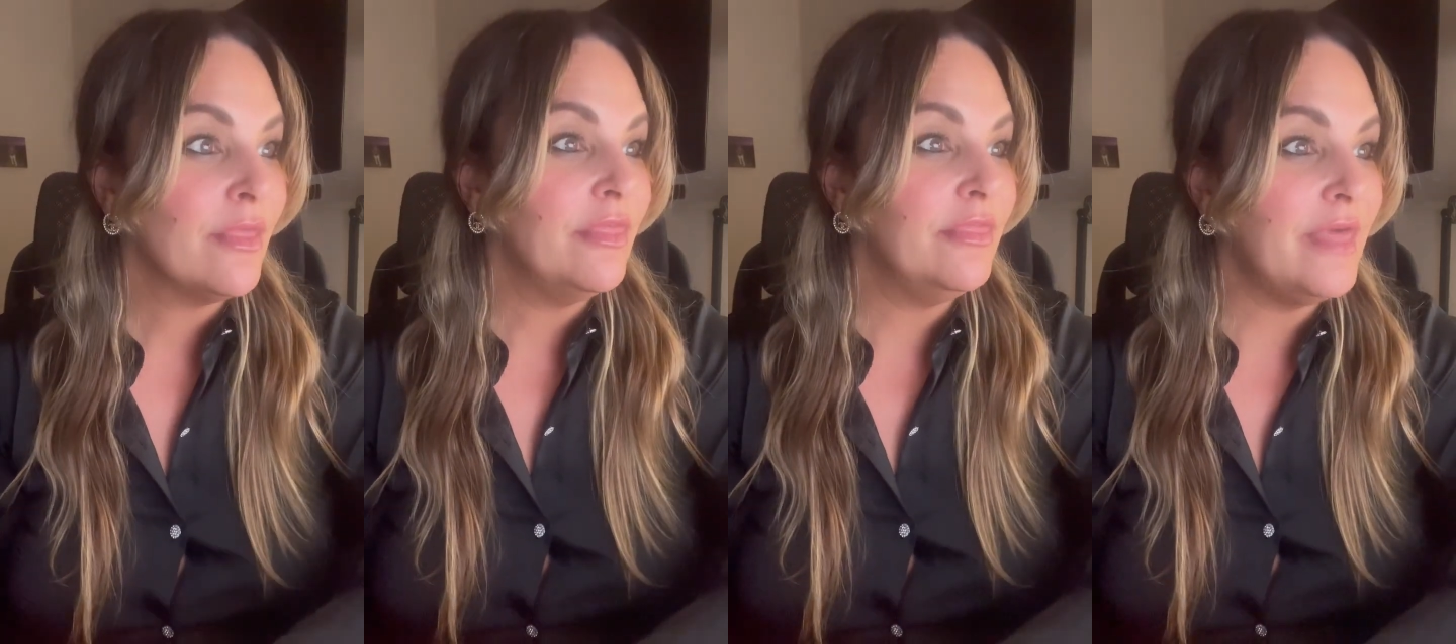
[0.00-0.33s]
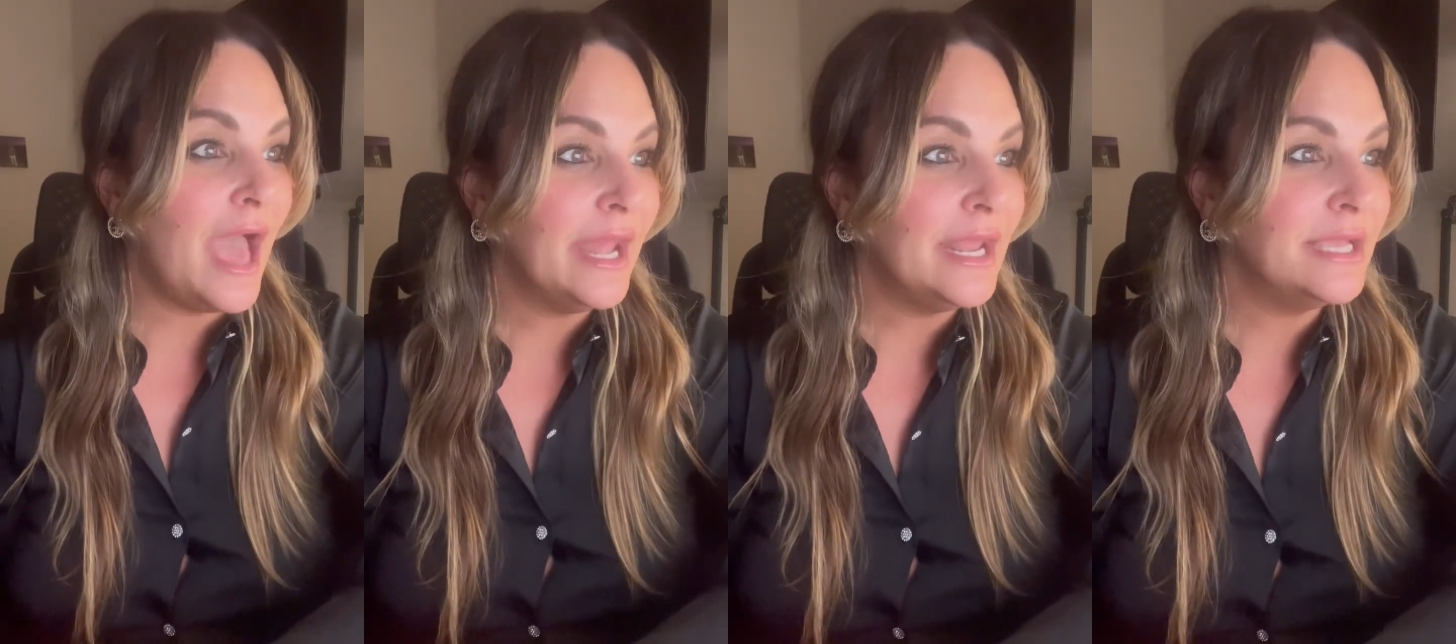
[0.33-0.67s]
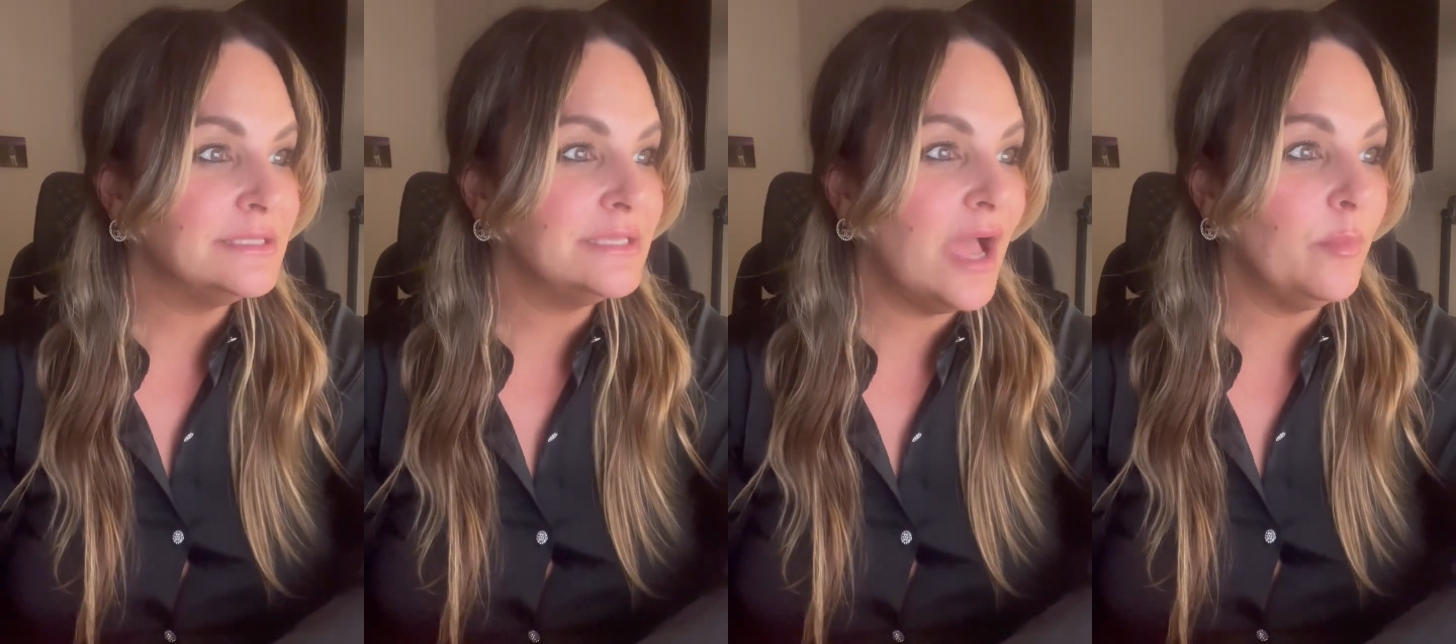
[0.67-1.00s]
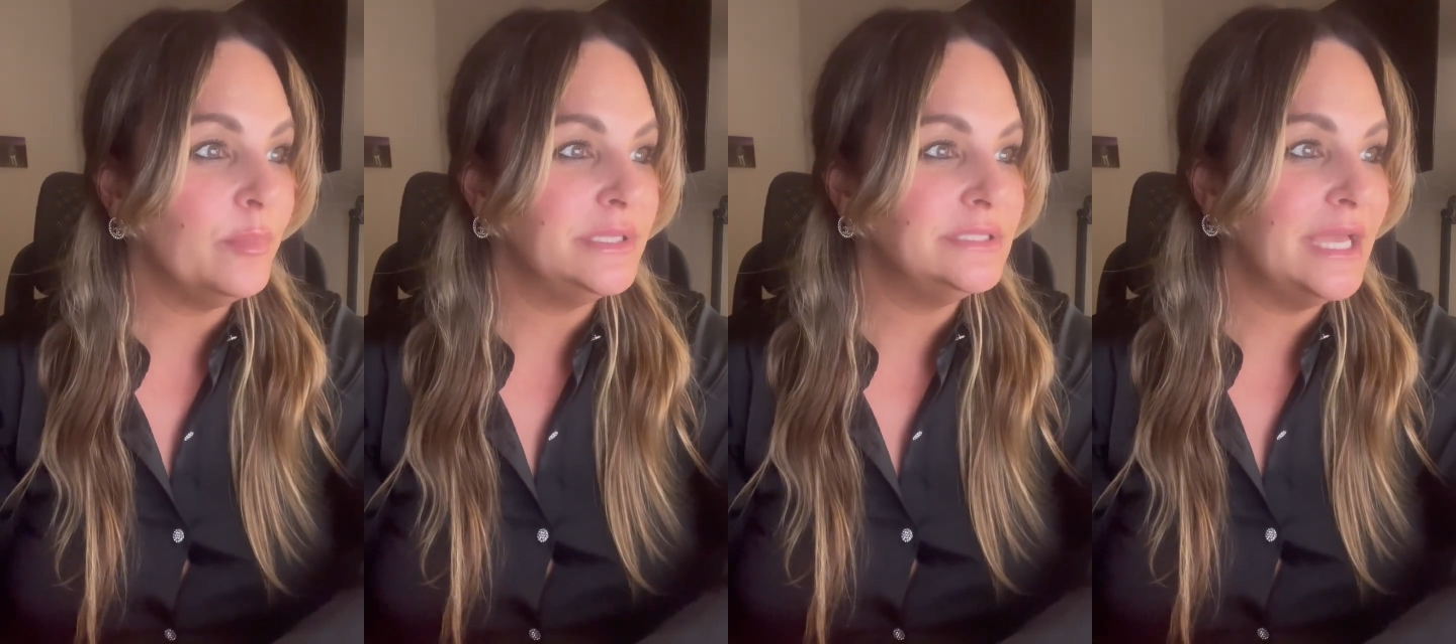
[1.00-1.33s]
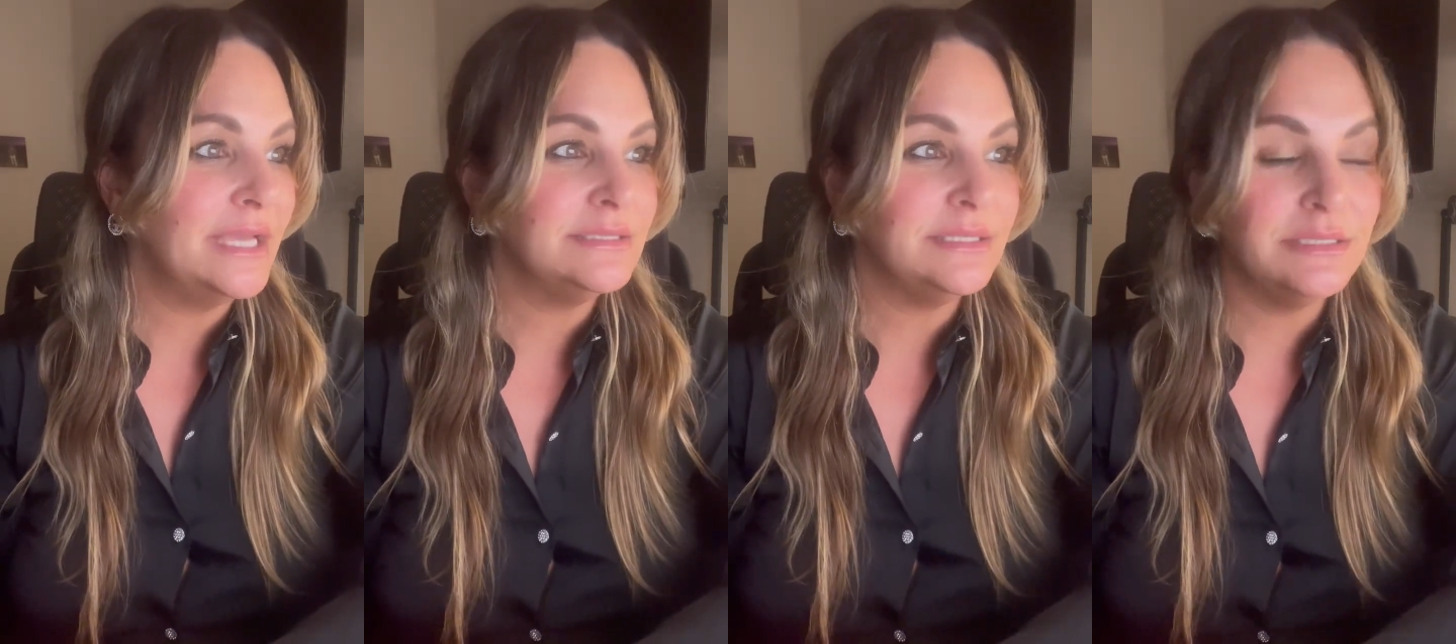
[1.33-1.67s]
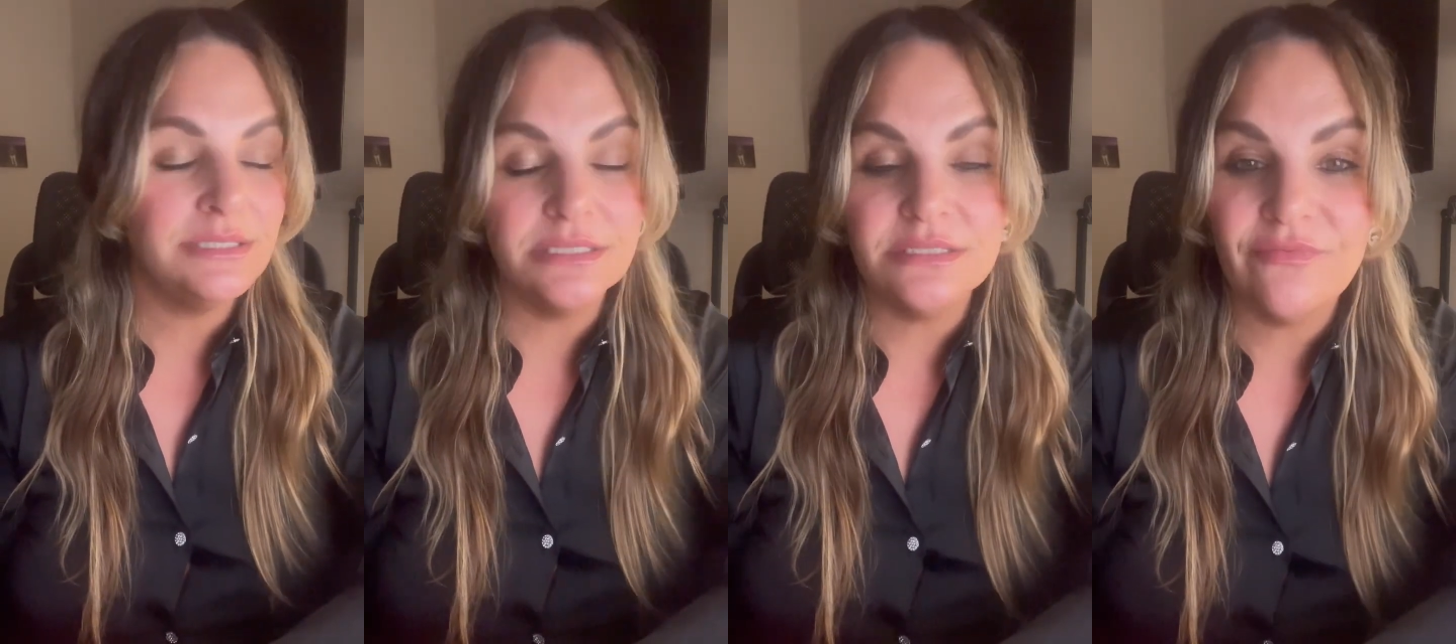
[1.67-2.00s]
That has not been tested
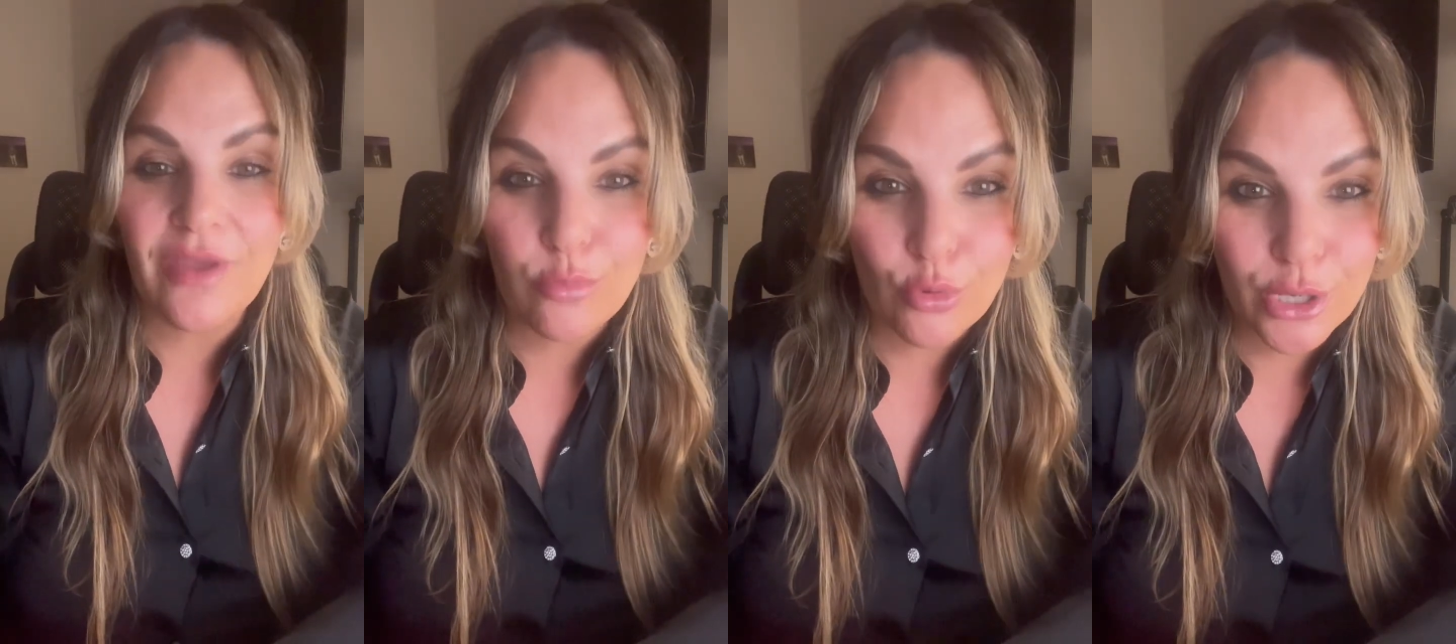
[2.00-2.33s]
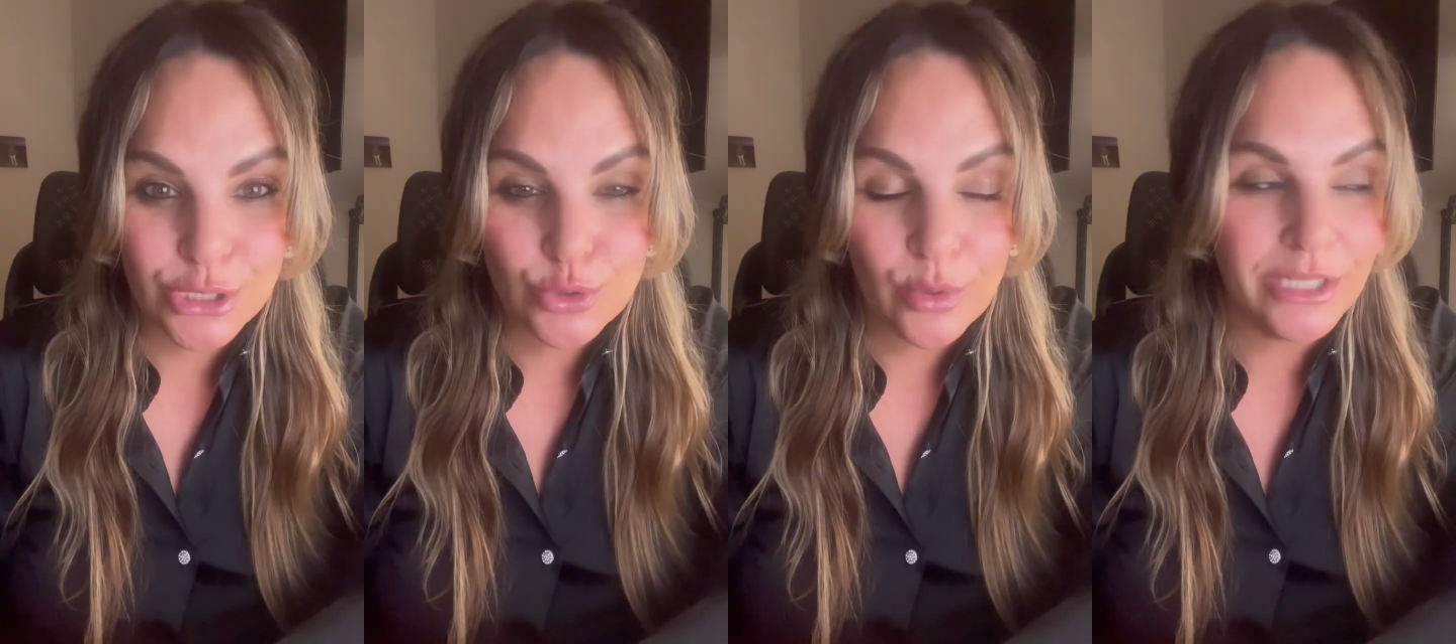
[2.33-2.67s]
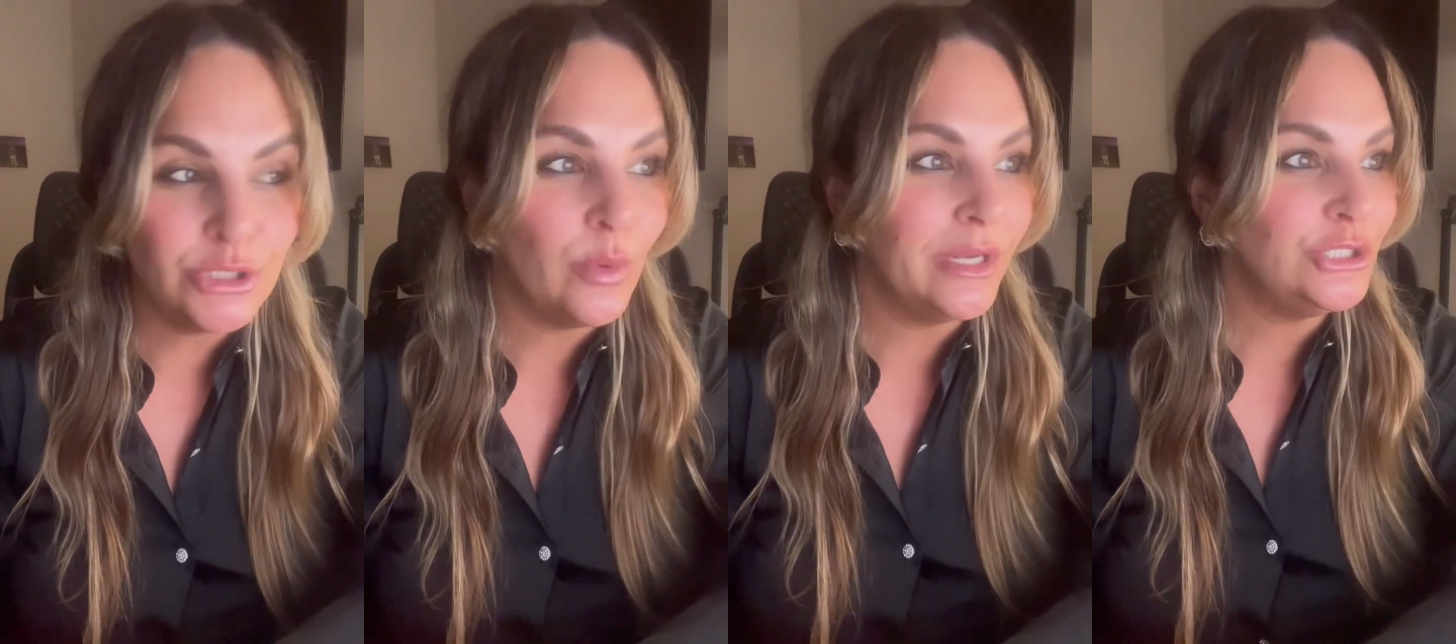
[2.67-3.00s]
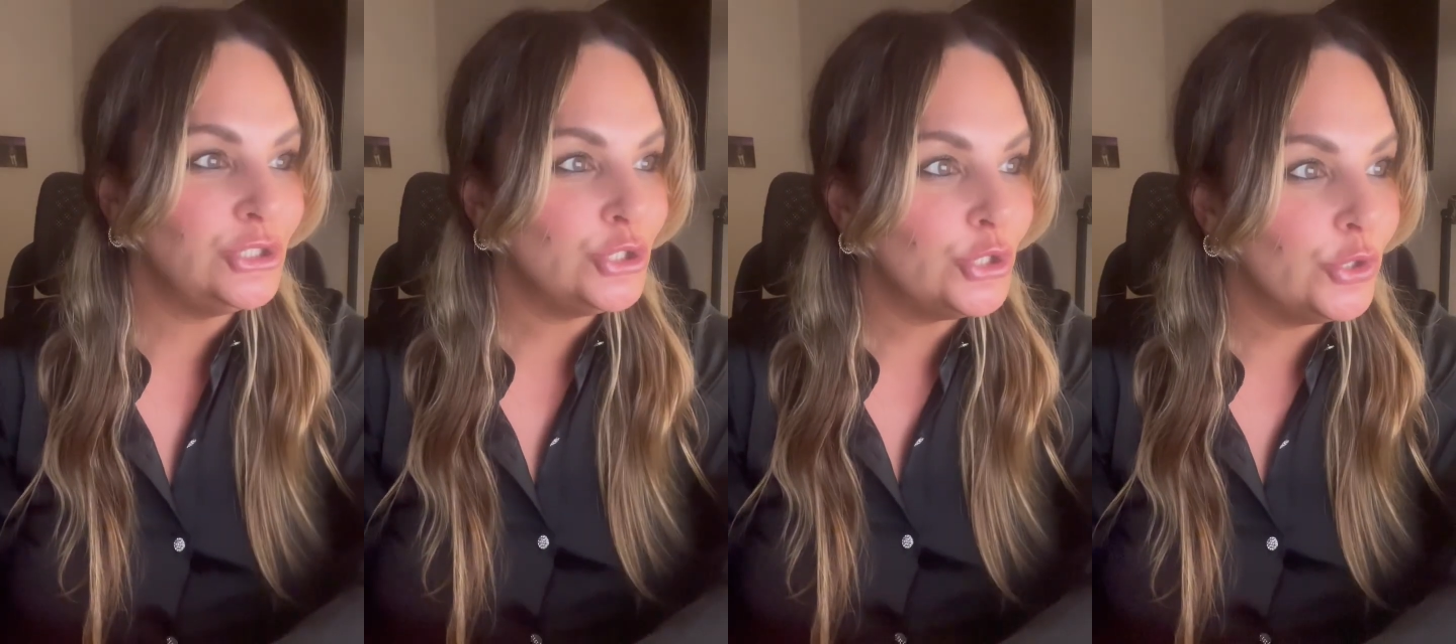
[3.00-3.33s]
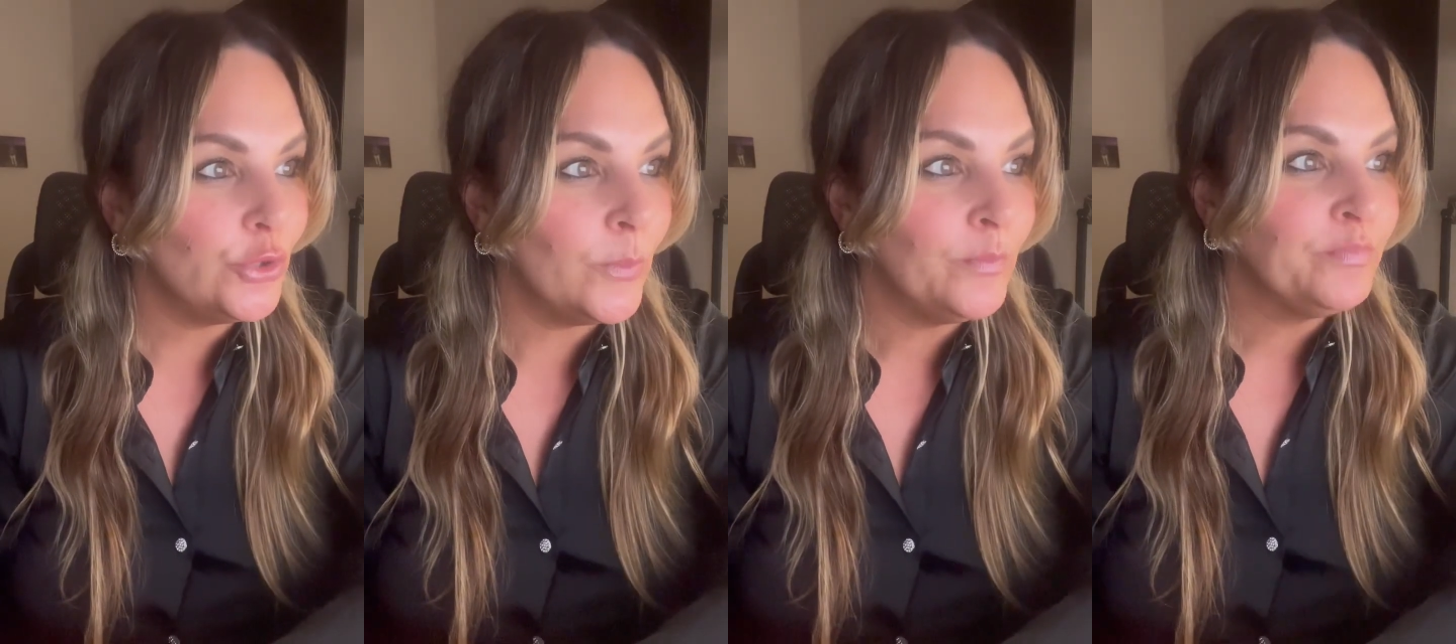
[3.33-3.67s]
since February 2022.